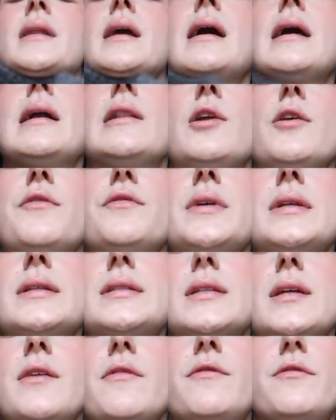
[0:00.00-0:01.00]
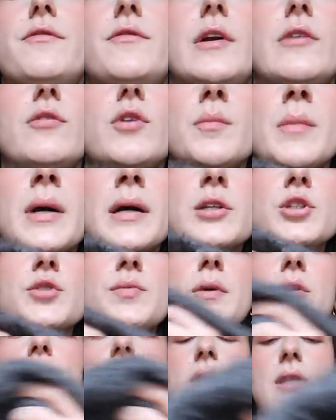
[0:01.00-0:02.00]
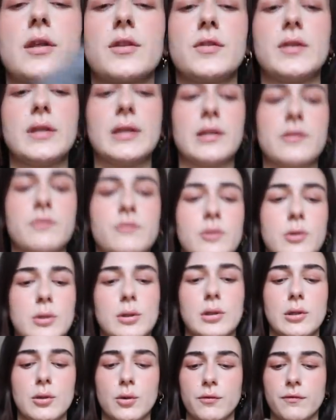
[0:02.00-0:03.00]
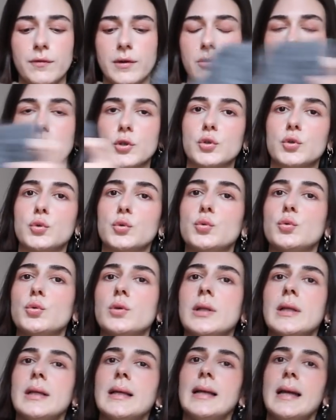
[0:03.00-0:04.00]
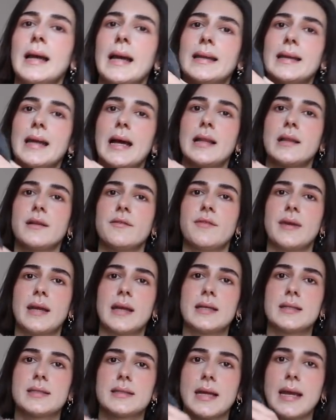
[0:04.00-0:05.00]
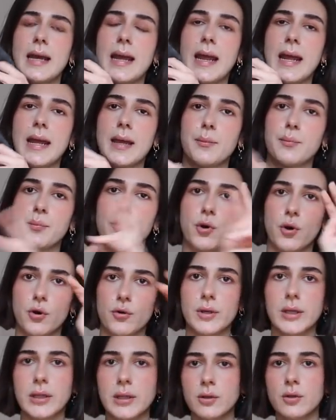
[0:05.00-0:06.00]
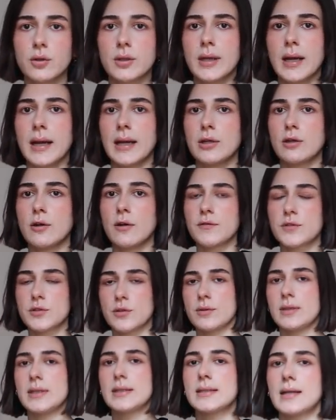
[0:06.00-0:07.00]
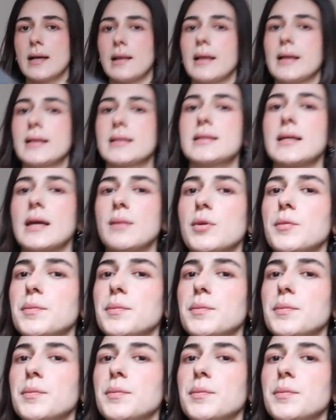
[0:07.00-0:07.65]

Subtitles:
I love it very much because I think it will look very cool and elevate a boring look kind of. So these are like staple